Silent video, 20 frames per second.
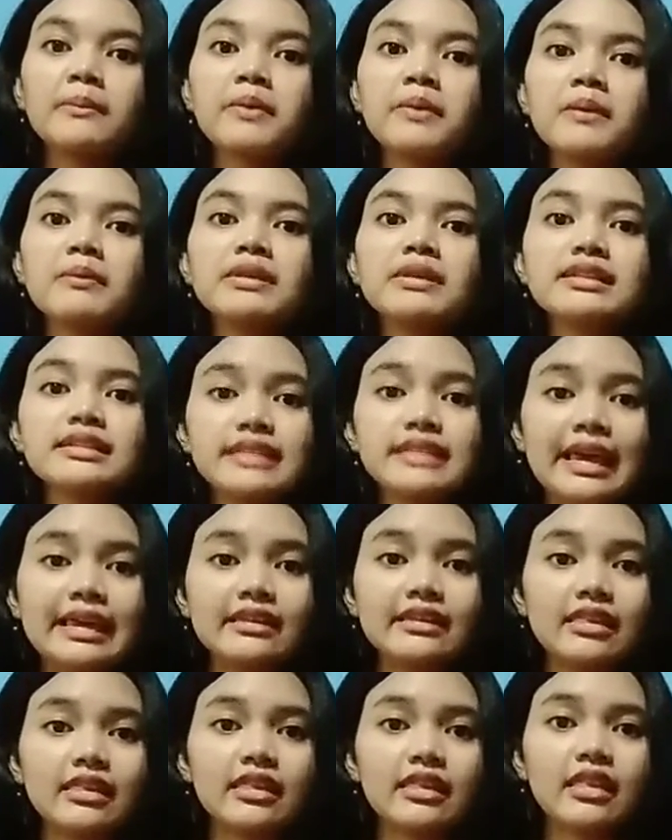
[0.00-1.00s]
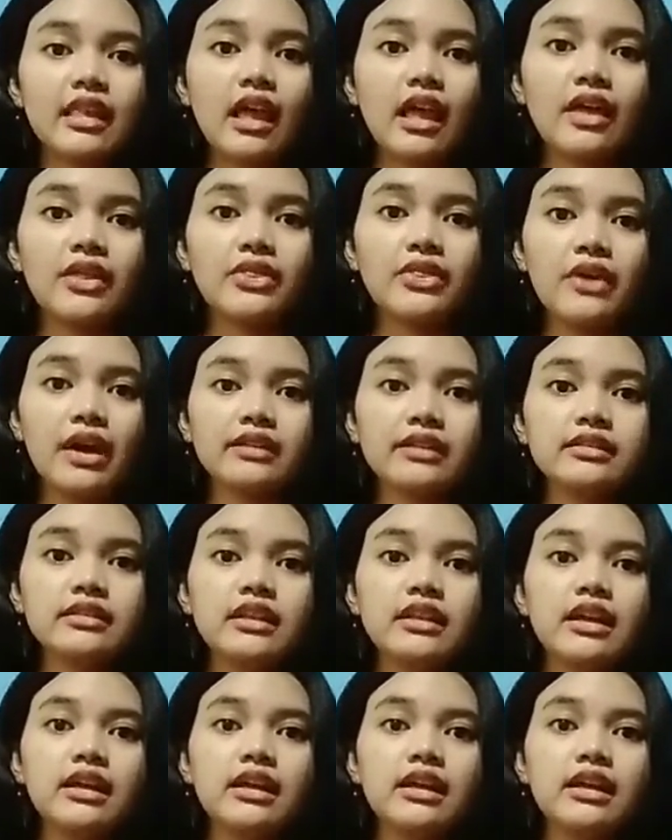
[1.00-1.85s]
People say that